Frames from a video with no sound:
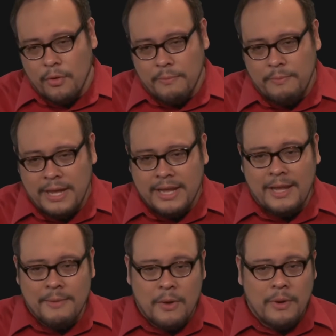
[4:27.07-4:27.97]
more
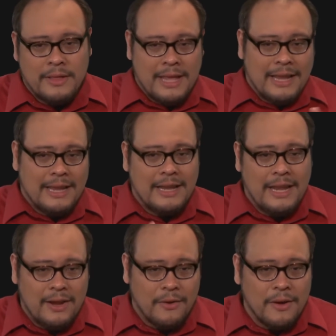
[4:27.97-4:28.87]
picky about what they can
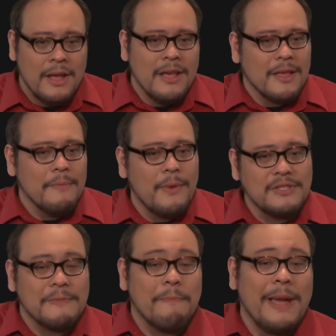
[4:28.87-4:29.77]
hear. The
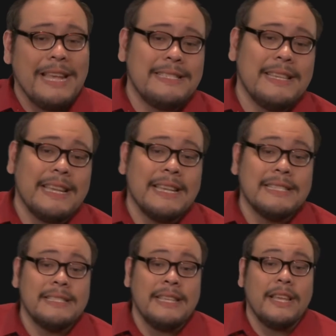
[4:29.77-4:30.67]
most basic
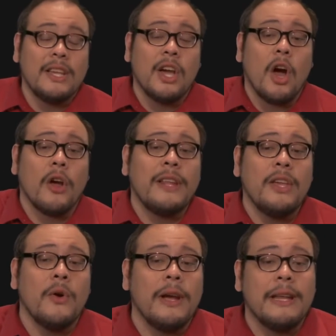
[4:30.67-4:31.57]
is the
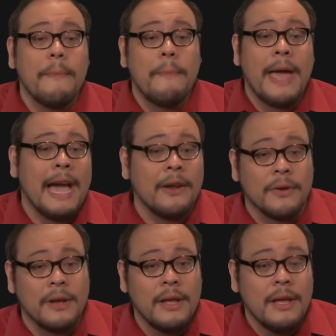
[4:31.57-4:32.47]
cardioid
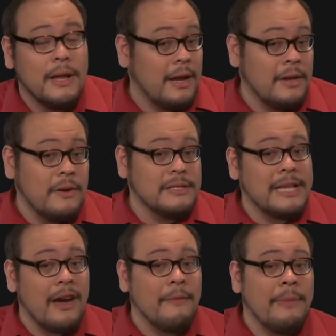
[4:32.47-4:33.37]
pattern. Now, notice
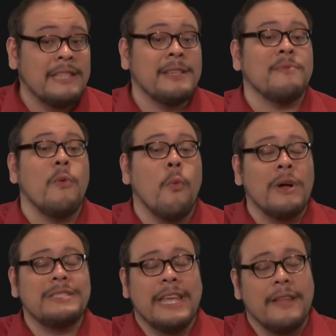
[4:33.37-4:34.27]
how it picks up
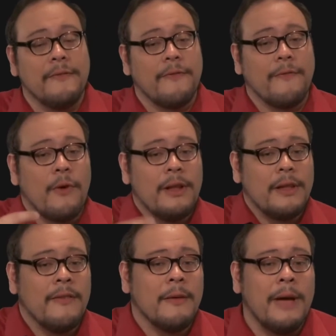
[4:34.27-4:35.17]
what's in front
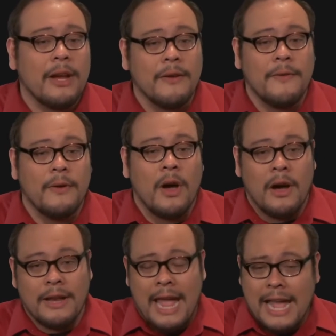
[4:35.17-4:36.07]
of the microphone
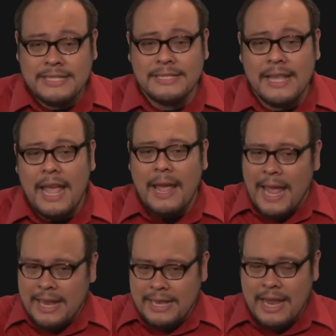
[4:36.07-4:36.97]
on axis
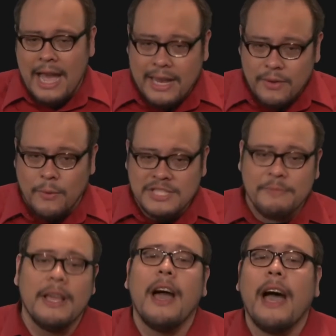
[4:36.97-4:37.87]
and not what's
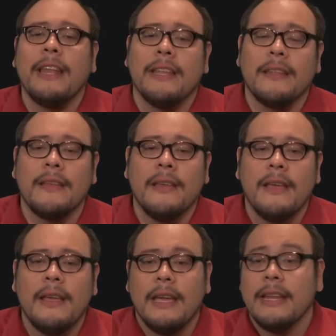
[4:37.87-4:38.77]
behind it.
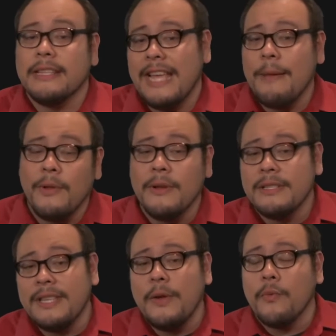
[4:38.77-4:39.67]
An example
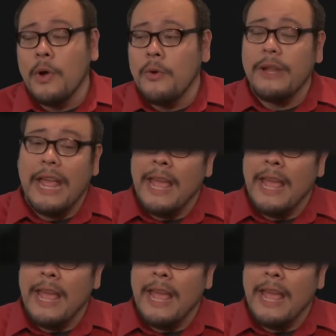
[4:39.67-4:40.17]
is the Rode